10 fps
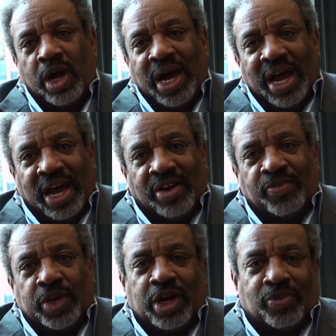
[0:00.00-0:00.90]

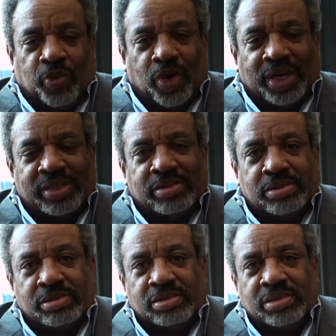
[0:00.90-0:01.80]
have a loved one
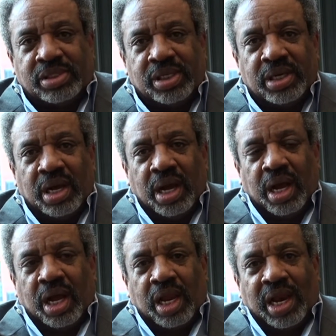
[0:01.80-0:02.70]
whose
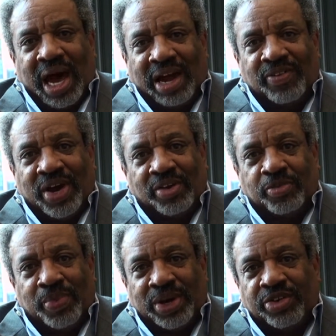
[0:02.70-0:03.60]
life has
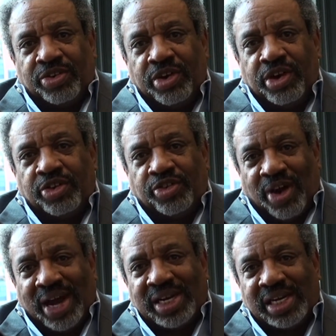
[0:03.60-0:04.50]
been
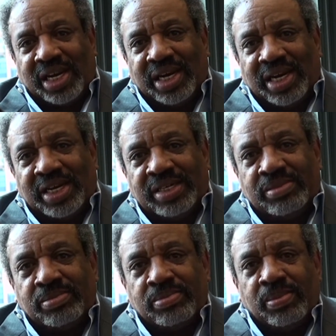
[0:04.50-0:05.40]
tragically
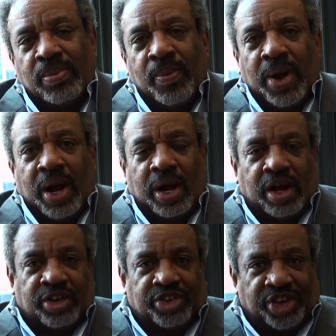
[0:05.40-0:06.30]

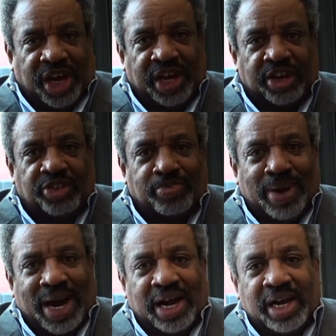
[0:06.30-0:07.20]
changed
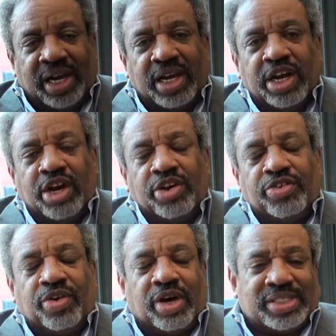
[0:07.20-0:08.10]
by
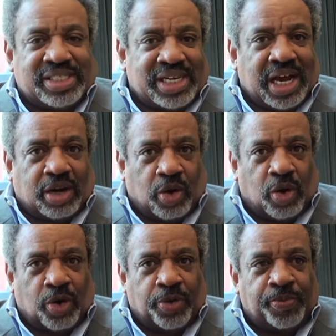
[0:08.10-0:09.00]
drugs and
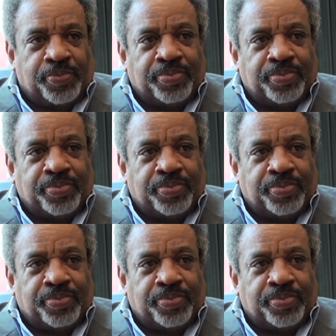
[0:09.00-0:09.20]
alcohol.